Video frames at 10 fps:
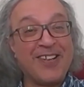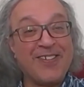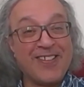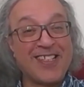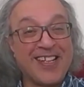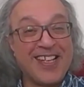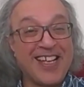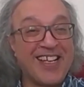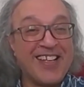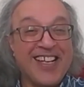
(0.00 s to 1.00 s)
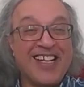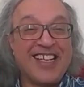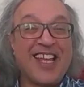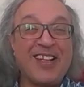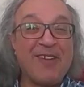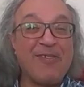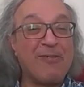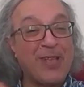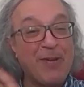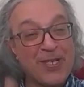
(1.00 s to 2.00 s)
It's like they
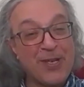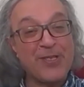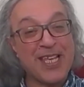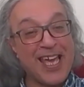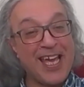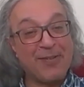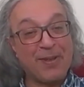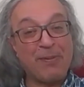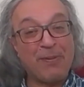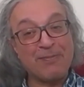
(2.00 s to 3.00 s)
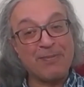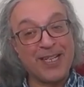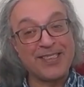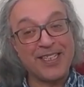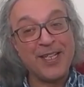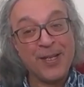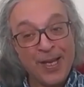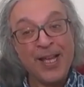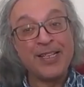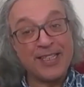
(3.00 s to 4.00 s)
were so scared of the possibility
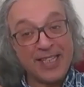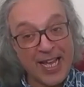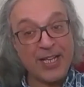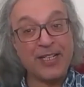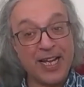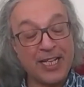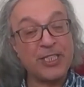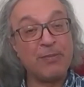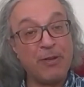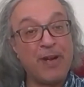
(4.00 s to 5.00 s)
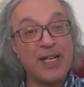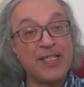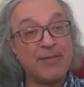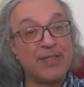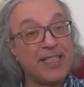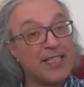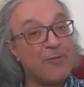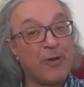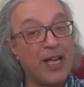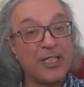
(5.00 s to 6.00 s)
that they could actually be red team that they didn't
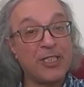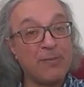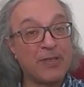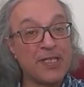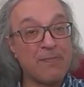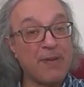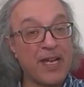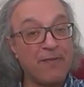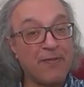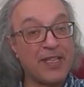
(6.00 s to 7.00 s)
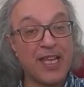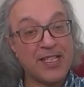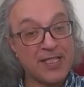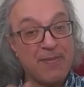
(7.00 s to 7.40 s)
want to actually put the further.